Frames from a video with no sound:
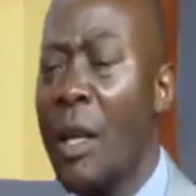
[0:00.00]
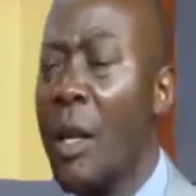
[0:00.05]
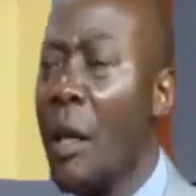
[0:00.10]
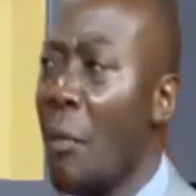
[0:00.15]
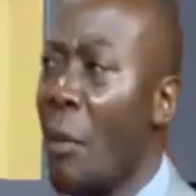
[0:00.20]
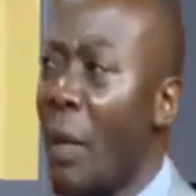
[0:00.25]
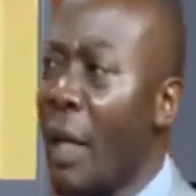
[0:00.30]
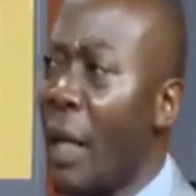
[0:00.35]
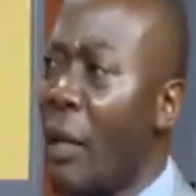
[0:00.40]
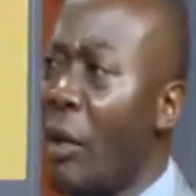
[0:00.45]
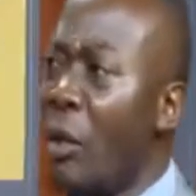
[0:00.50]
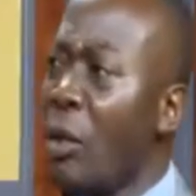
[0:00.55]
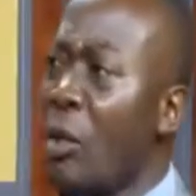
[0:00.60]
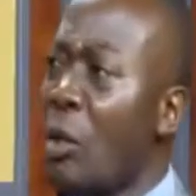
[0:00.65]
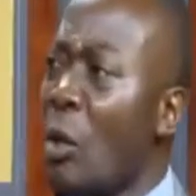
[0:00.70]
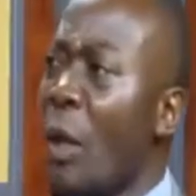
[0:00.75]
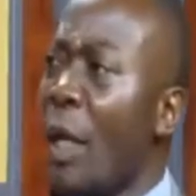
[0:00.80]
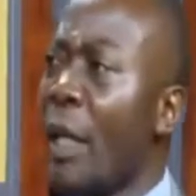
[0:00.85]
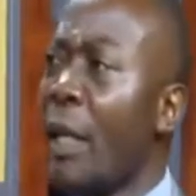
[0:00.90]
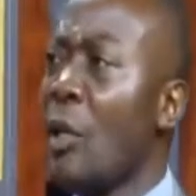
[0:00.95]
But I
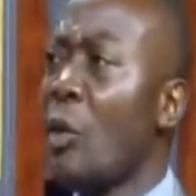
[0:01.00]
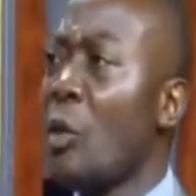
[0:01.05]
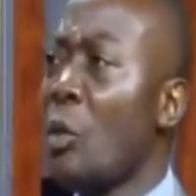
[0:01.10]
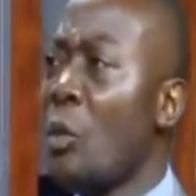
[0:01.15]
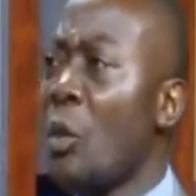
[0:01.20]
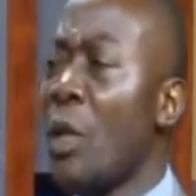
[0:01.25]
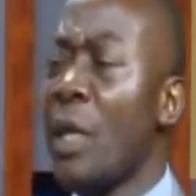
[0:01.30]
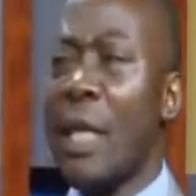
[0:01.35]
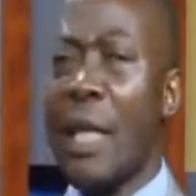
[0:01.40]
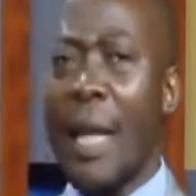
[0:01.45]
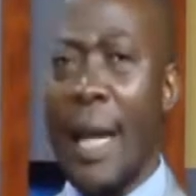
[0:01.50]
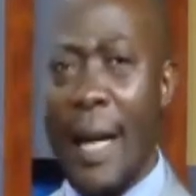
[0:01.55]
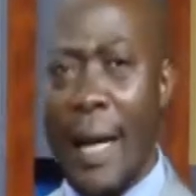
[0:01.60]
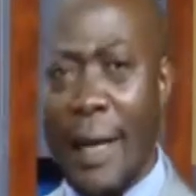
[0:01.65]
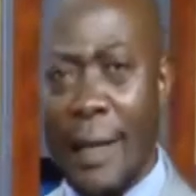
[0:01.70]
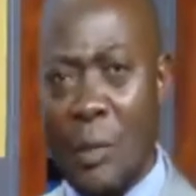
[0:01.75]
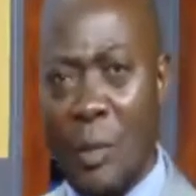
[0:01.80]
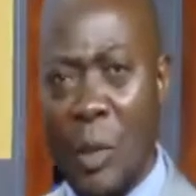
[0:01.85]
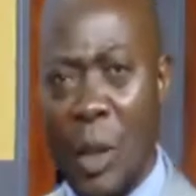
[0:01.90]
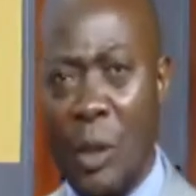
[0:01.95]
also wanted to bring in an
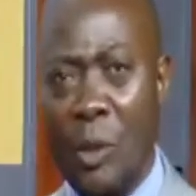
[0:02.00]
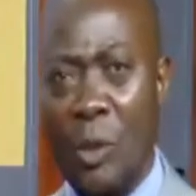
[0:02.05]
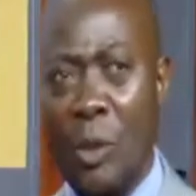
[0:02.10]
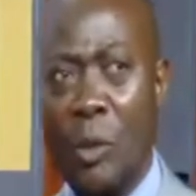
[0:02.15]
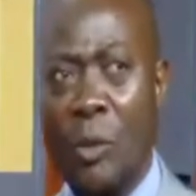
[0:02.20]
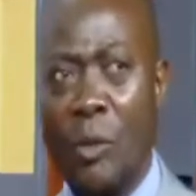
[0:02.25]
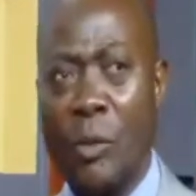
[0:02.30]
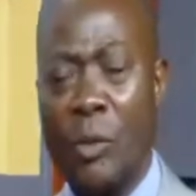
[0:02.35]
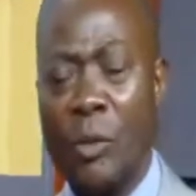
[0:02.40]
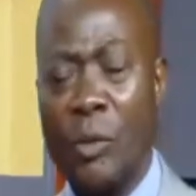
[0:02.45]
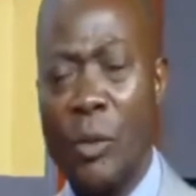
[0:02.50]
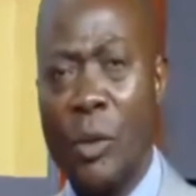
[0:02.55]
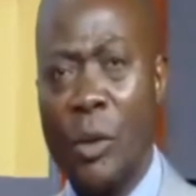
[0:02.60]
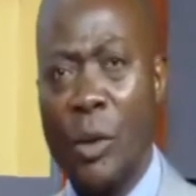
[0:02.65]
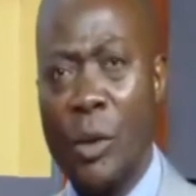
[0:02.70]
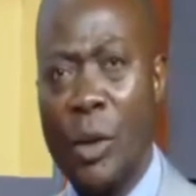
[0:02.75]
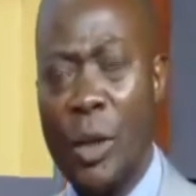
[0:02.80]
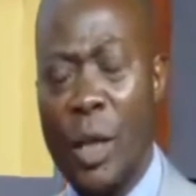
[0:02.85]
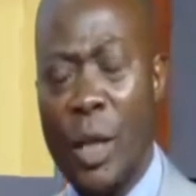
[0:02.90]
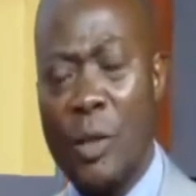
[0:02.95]
aspect of,
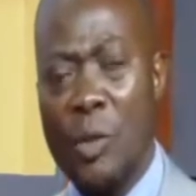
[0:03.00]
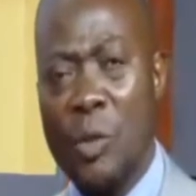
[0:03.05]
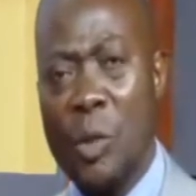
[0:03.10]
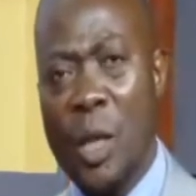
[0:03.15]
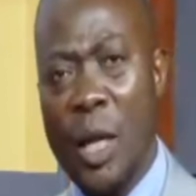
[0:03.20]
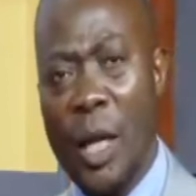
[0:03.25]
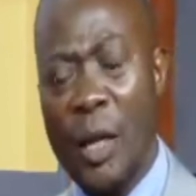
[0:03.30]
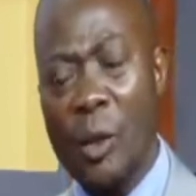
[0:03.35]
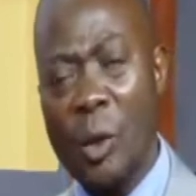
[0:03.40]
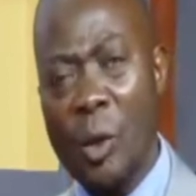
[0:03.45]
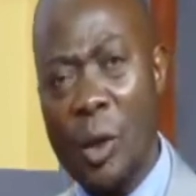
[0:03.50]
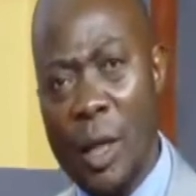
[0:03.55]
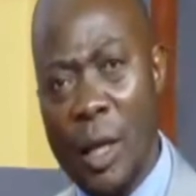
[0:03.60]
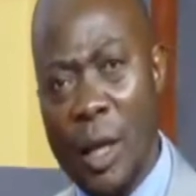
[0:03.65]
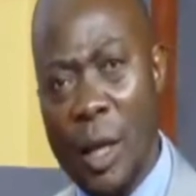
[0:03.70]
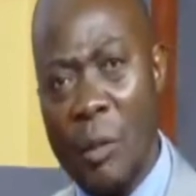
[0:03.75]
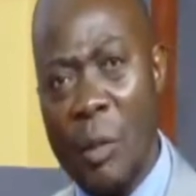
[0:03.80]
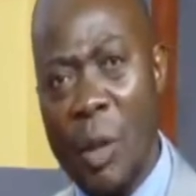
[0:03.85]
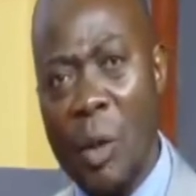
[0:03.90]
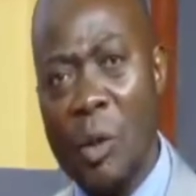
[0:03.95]
yes, we are talking
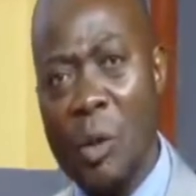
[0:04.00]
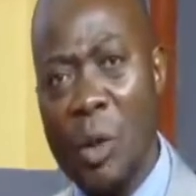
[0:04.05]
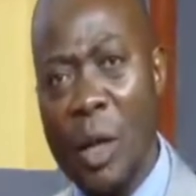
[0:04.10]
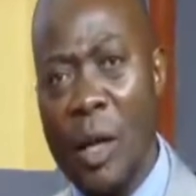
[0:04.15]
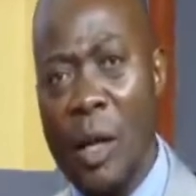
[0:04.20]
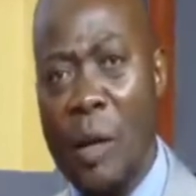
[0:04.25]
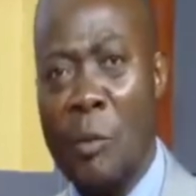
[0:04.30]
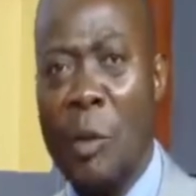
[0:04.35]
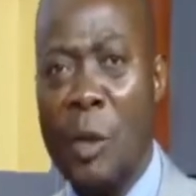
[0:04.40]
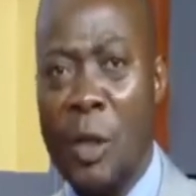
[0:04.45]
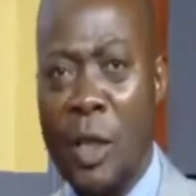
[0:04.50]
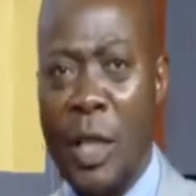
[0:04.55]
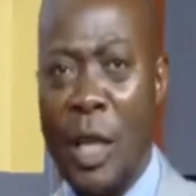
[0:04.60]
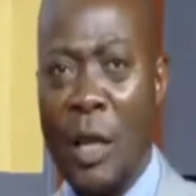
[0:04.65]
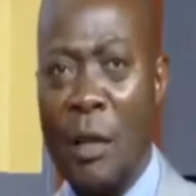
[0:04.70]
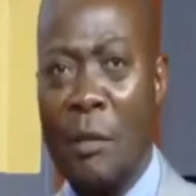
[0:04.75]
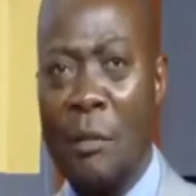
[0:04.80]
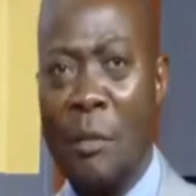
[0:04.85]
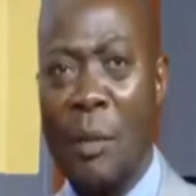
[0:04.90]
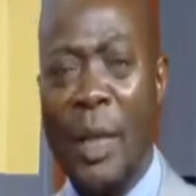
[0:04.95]
about Karamoja,
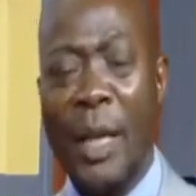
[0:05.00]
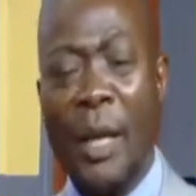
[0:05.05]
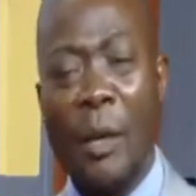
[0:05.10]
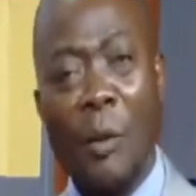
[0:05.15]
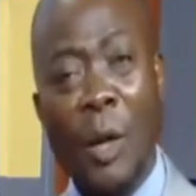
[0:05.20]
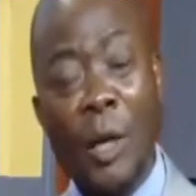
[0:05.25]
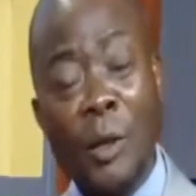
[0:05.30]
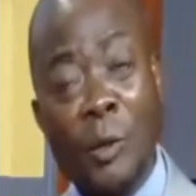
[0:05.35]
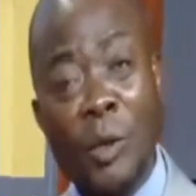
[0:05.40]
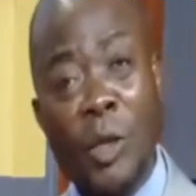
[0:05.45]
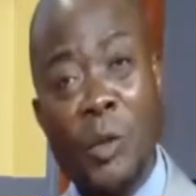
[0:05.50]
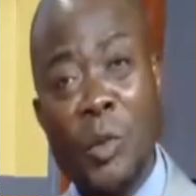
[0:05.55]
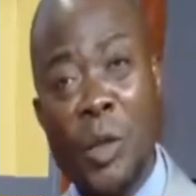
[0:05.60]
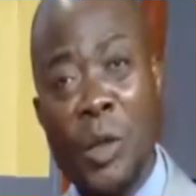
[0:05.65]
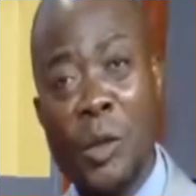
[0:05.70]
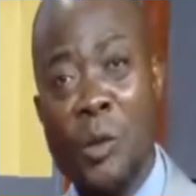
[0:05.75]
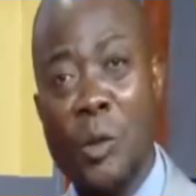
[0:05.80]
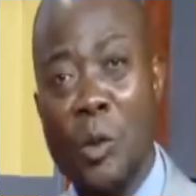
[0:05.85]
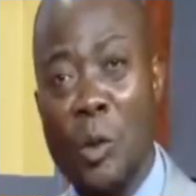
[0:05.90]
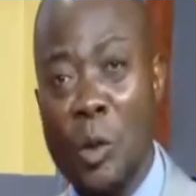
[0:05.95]
but I want to
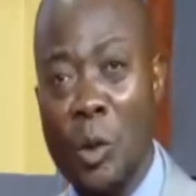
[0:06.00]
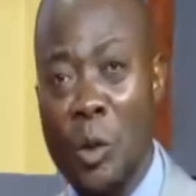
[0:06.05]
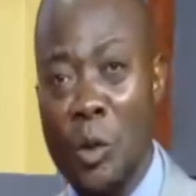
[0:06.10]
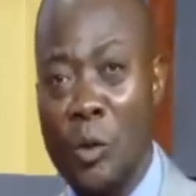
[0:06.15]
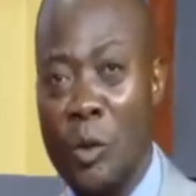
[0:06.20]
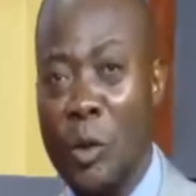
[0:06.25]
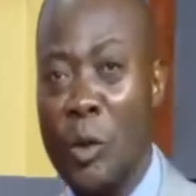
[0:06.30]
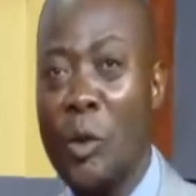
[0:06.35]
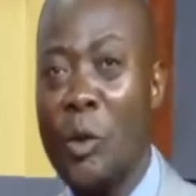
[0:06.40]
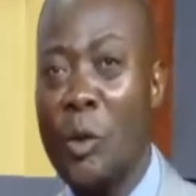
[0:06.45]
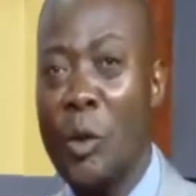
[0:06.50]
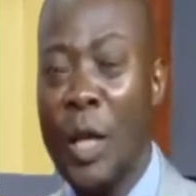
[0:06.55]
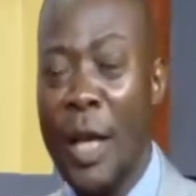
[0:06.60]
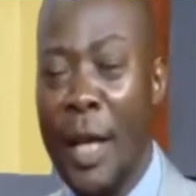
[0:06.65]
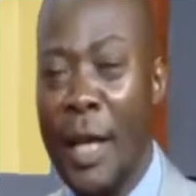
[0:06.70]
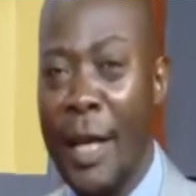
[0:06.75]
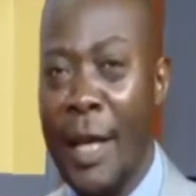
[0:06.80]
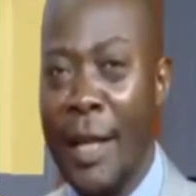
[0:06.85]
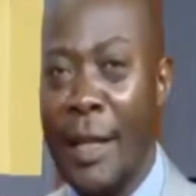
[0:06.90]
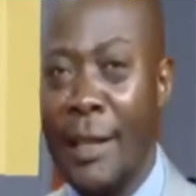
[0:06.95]
speak to all of you
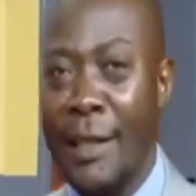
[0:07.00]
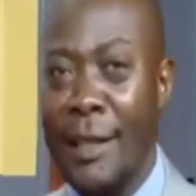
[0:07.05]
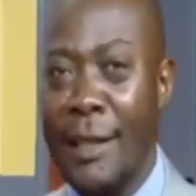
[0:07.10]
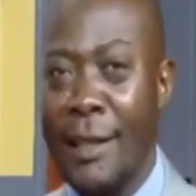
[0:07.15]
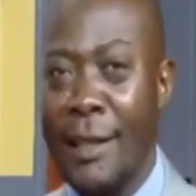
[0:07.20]
Ugandans.